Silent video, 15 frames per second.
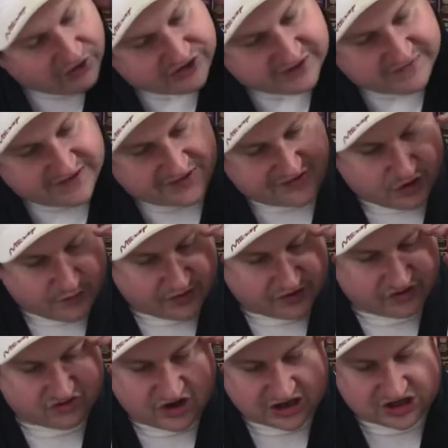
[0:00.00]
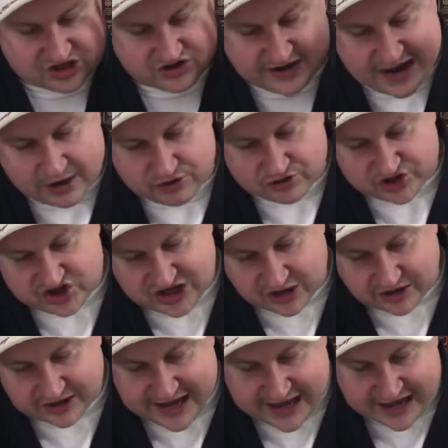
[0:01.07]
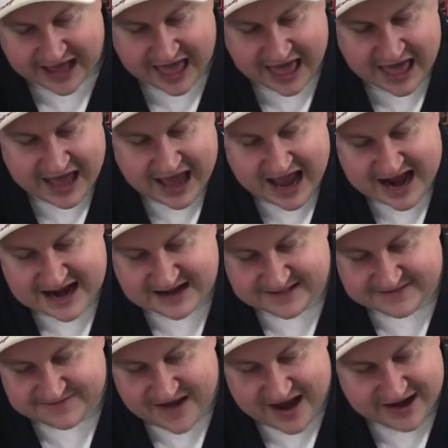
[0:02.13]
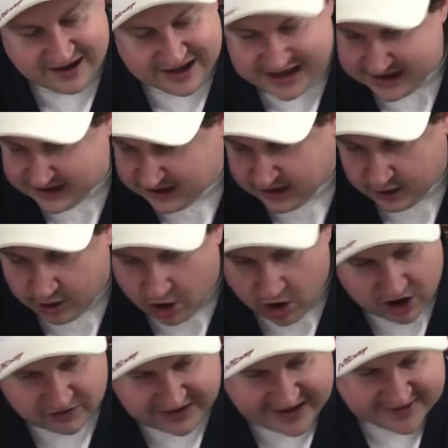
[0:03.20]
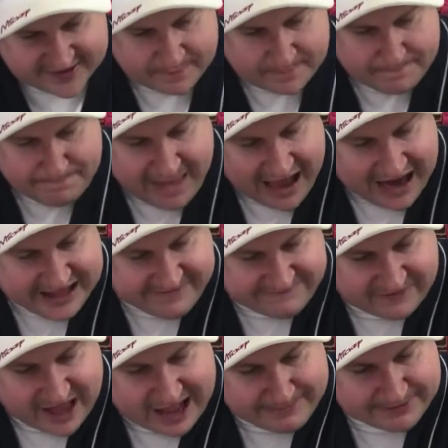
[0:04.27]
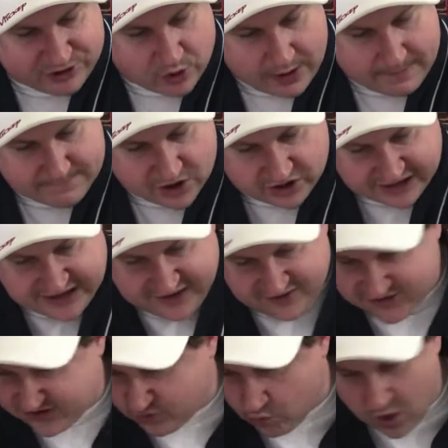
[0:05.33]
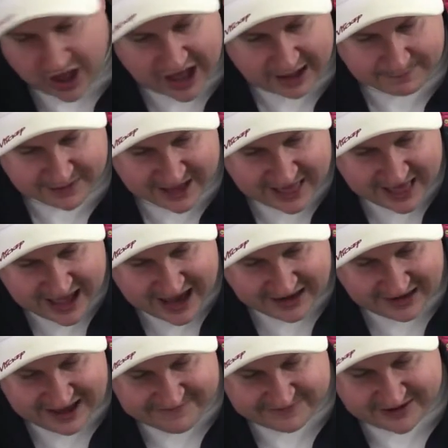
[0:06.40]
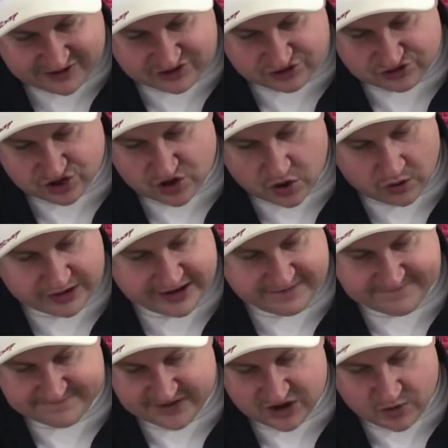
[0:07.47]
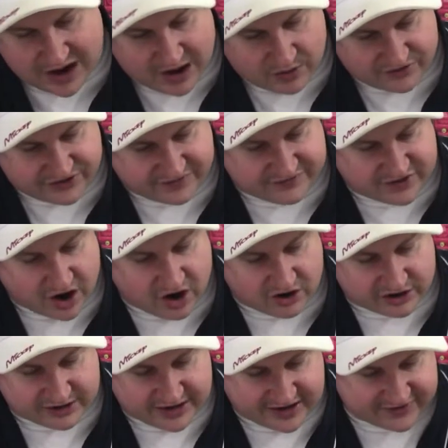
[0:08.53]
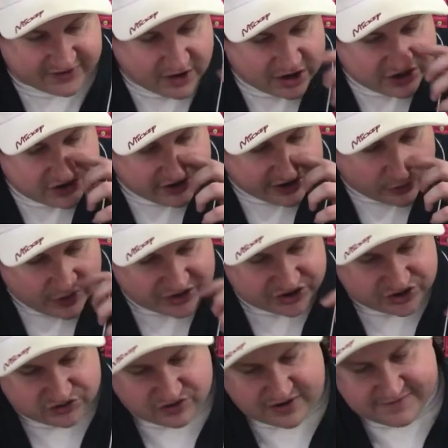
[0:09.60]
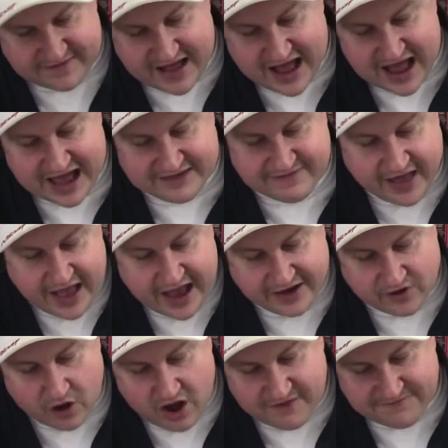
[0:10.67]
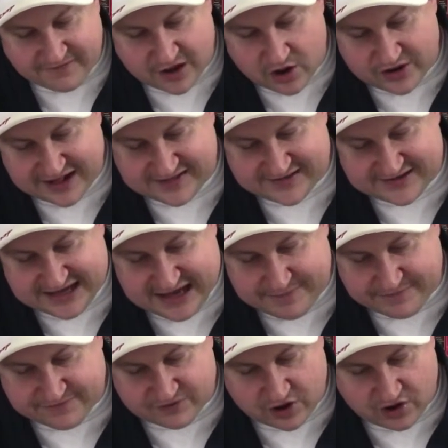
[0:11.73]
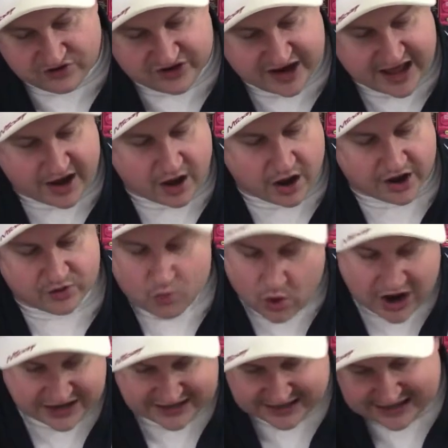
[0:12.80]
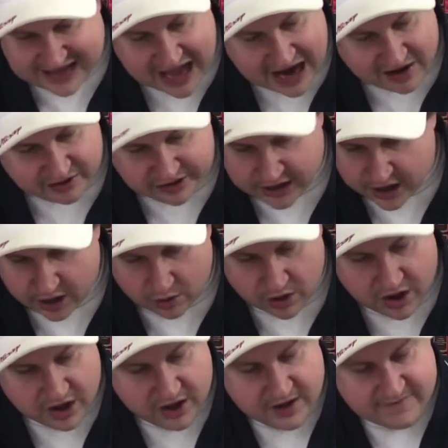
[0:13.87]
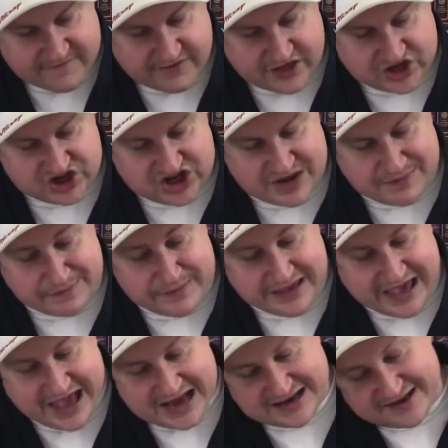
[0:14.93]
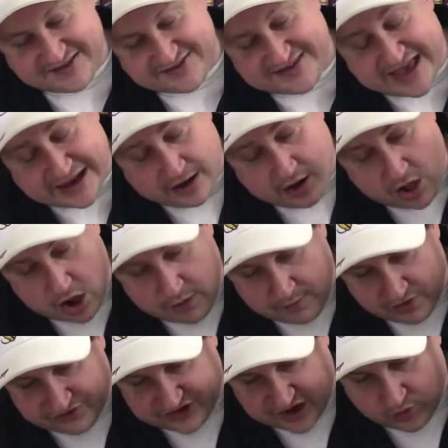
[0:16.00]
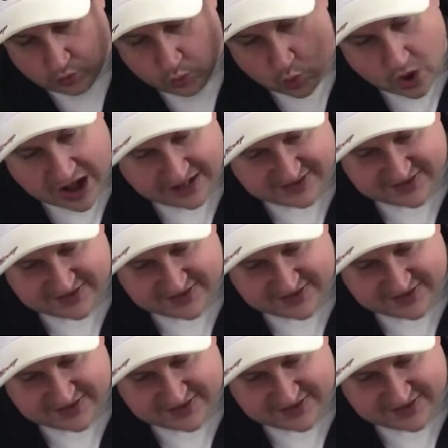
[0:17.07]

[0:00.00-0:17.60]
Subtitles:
of its superstructure and outer shielding, and its final inglorious belly flop into a murky swamp had left its crew only a few hours of darkness during which to revive and offload its deep-frozen and unwanted cargo, for the ship began to settle almost at once,